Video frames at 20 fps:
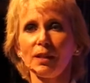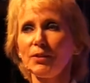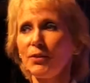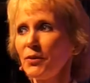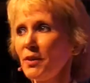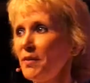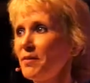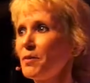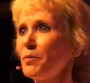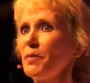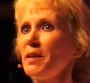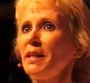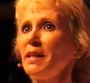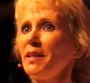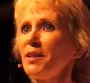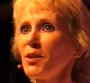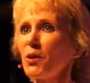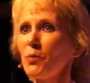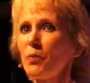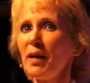Don't have the money
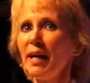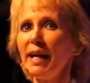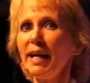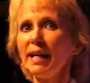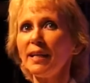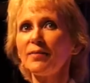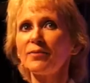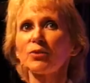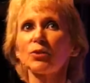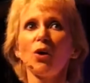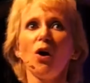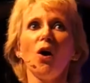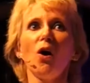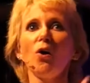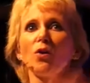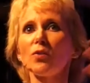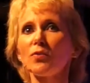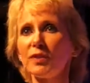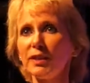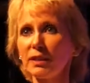to go pay for
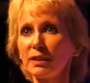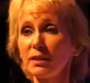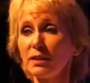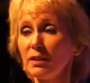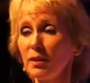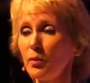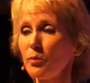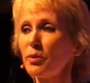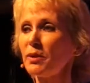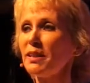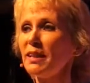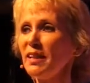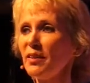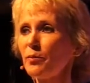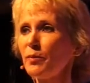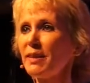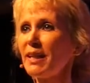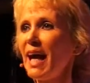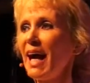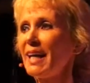all of this. And believe
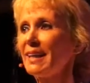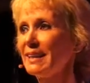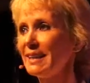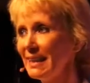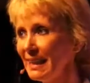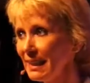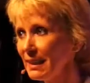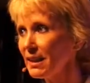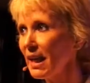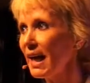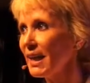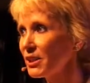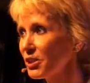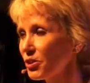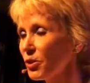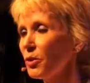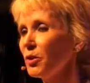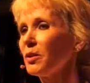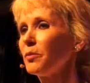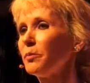me, I
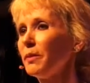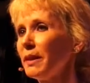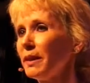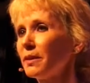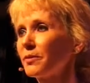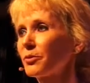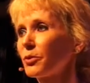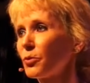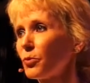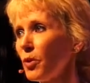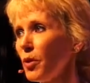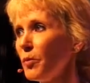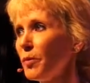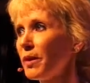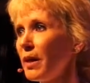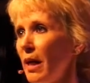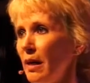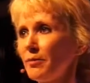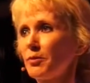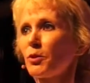started Media for
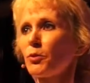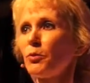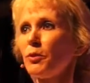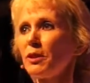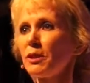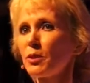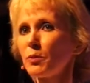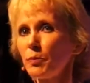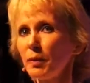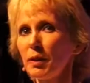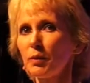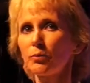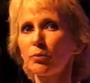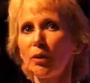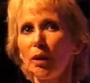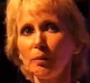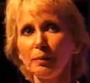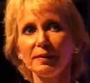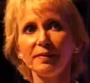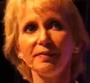Women after we spent
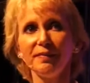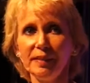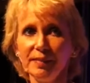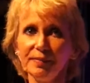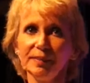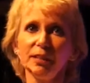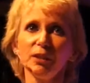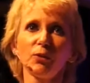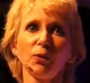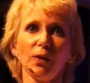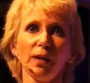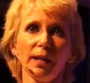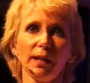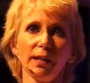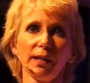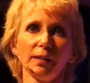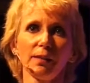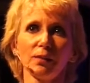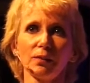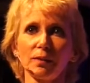probably
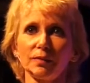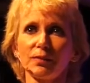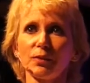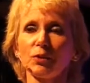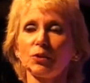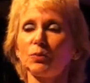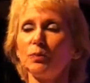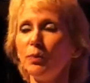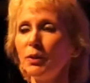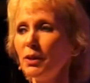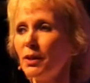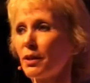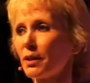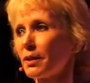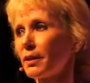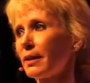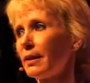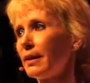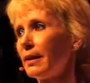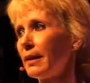$50,000 on our first book.